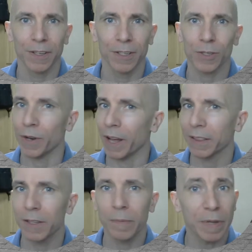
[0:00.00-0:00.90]
So
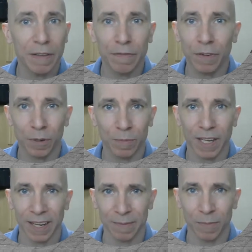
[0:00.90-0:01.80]
not the be verbs
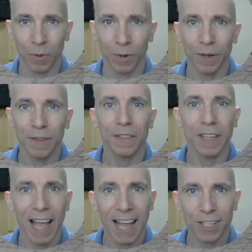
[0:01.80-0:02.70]
anymore, the
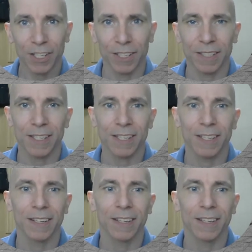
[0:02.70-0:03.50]
actions.